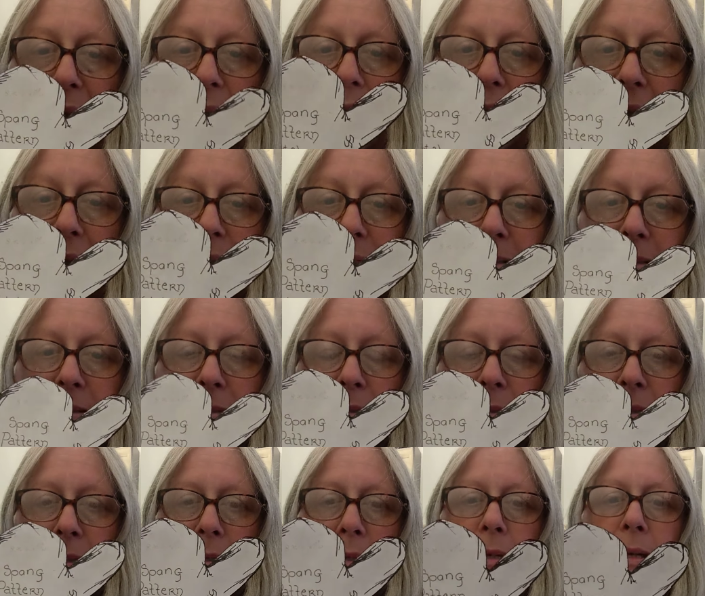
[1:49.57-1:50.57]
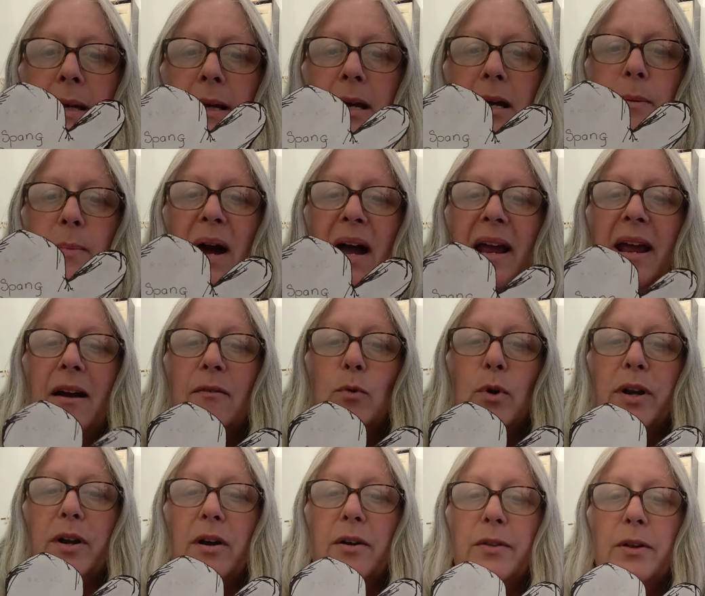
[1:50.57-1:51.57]
legs. I have
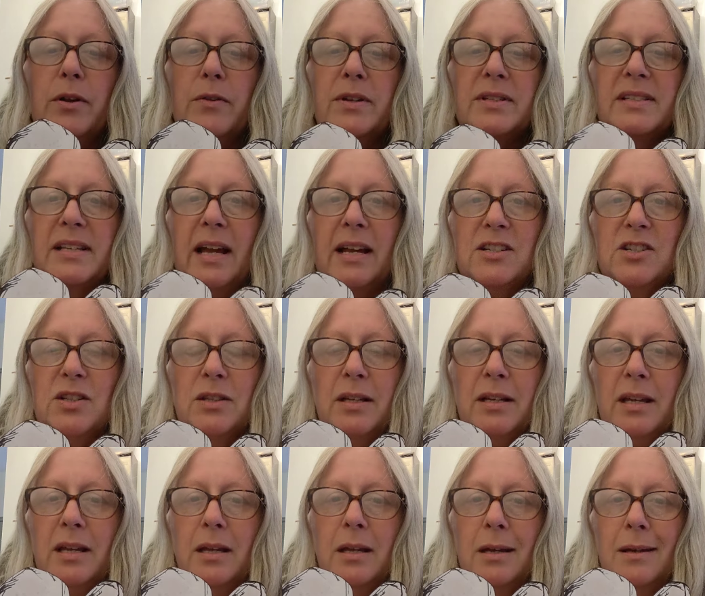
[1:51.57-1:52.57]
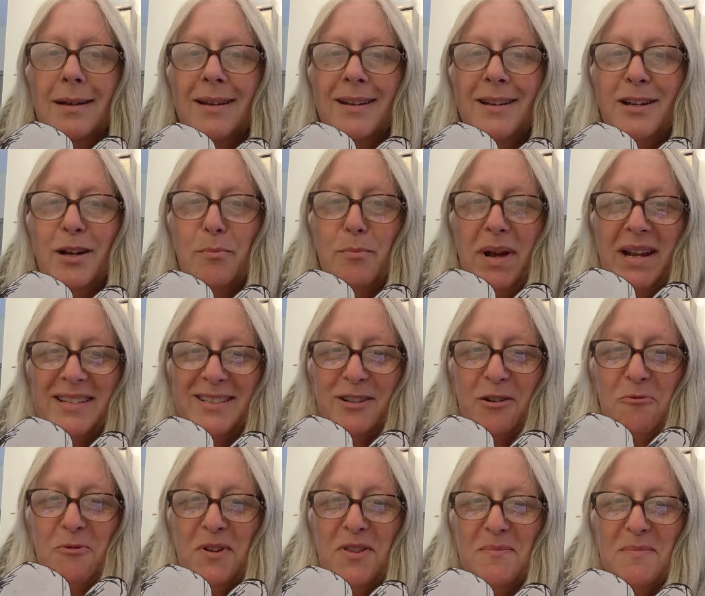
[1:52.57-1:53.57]
one on there that's actually based
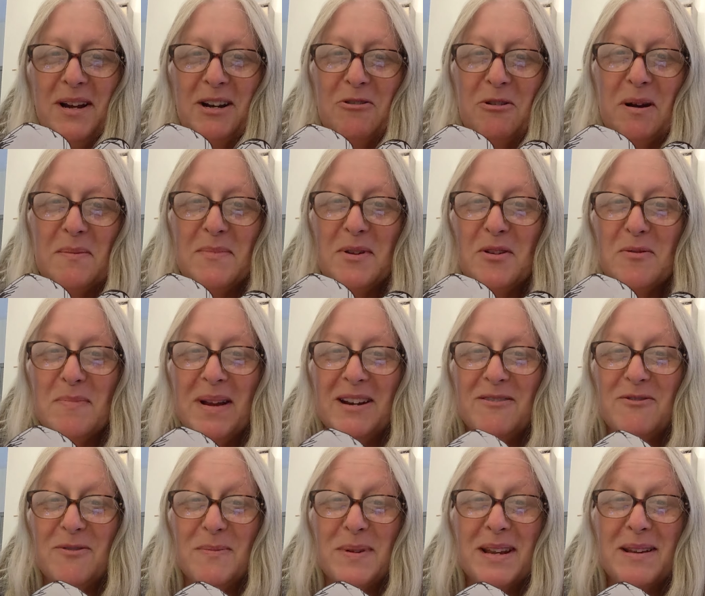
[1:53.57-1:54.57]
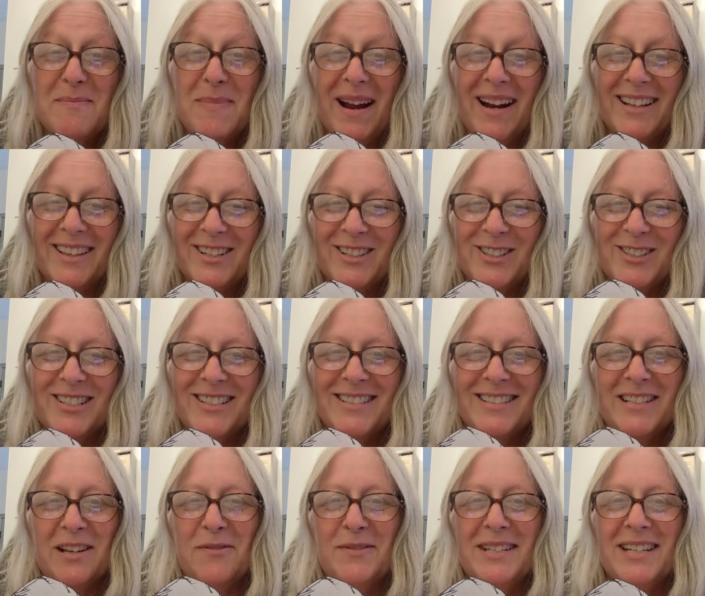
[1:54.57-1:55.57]
on one that my grandmother made for me back in the early
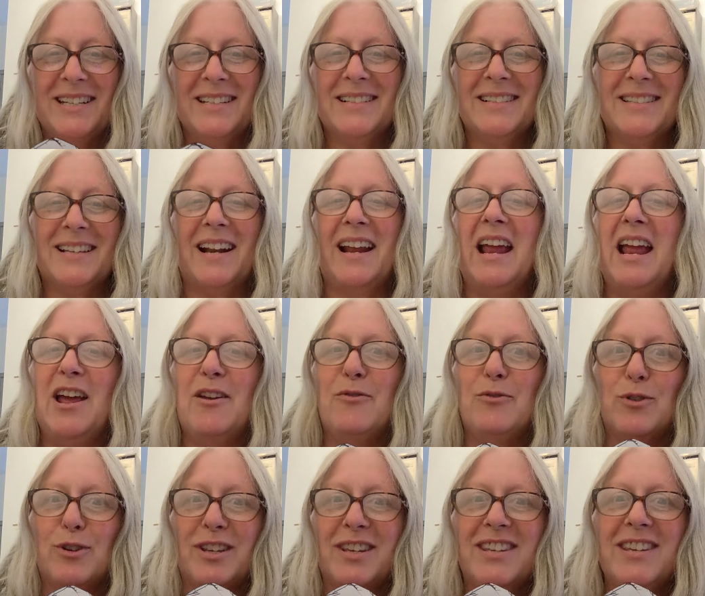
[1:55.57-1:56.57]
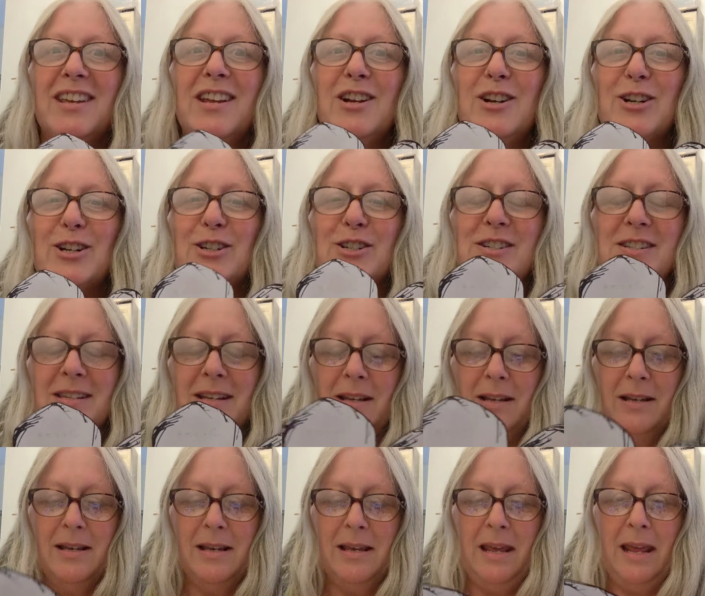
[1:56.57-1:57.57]
70s that I had for years.
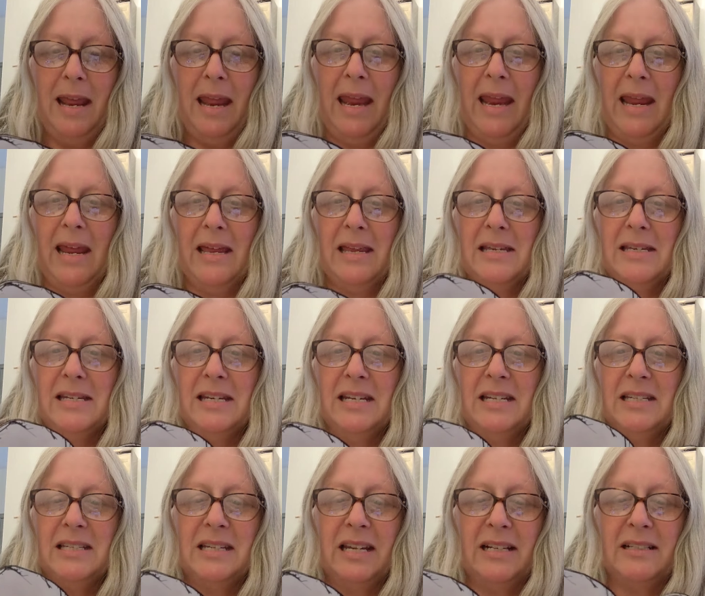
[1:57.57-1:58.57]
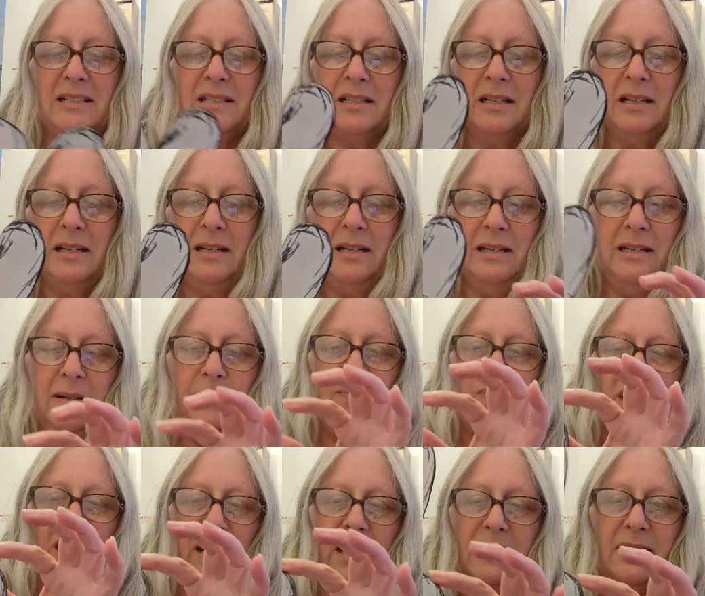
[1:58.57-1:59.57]
And it
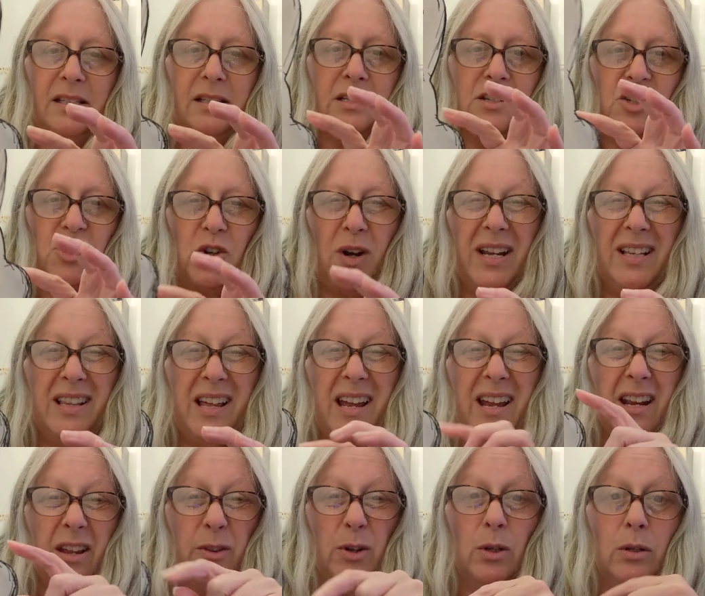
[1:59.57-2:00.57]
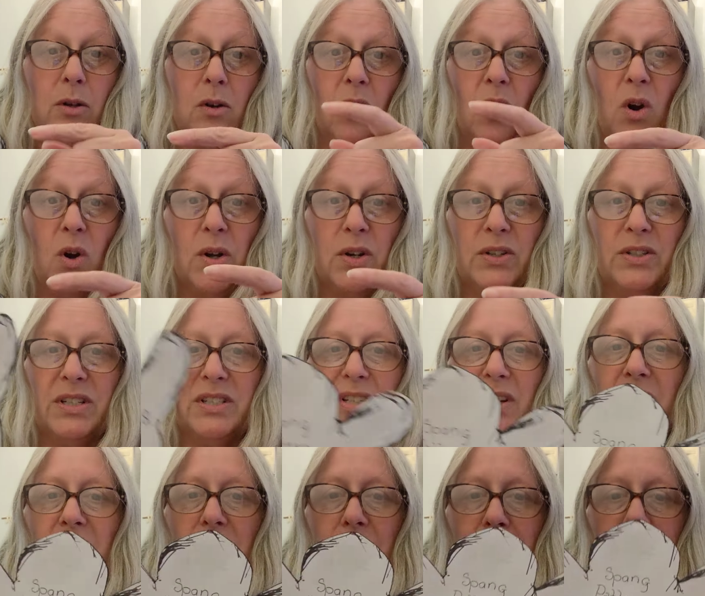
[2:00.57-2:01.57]
has the straight leg and they're a little harder to
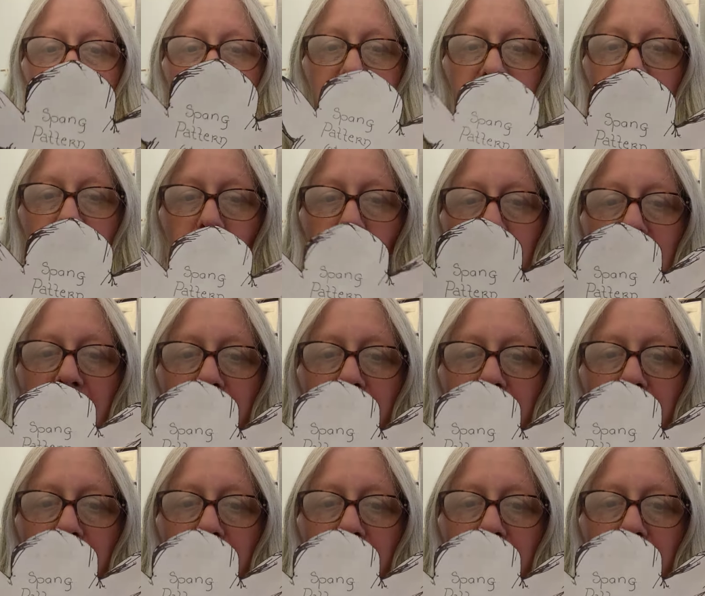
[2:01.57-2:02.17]
turn. So